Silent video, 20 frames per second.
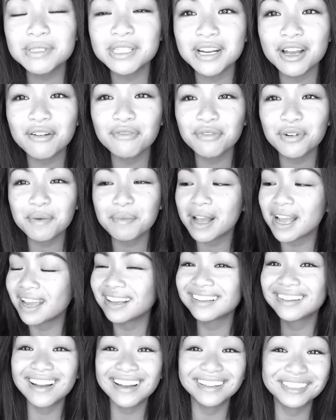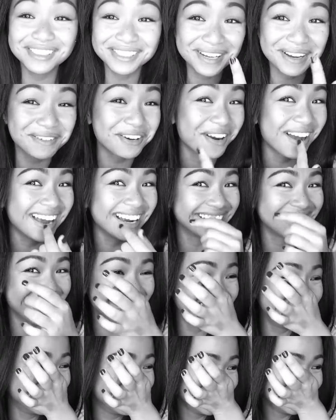it up for my God, it looks like I'm crying
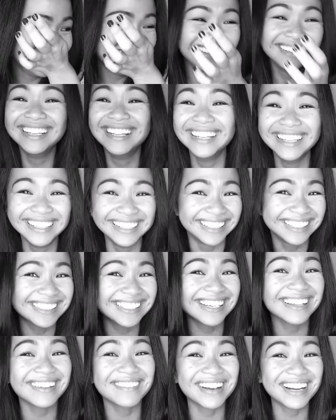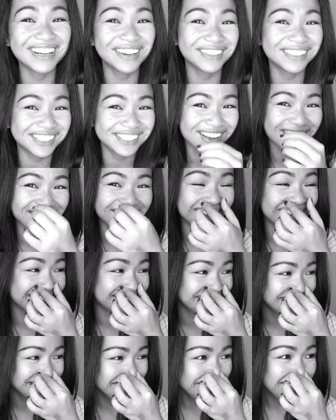now. It looks like my nose is all
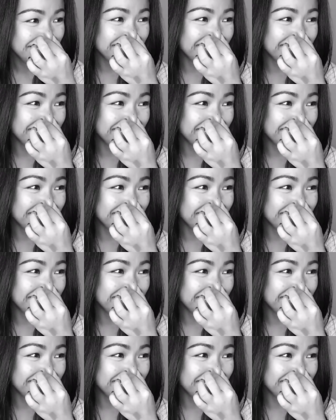red.